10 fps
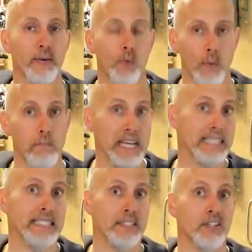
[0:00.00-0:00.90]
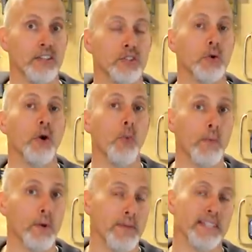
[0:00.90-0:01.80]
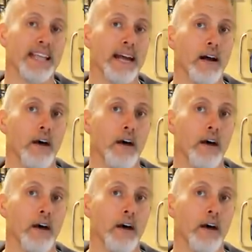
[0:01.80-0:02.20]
that will mix into the soil when we mix that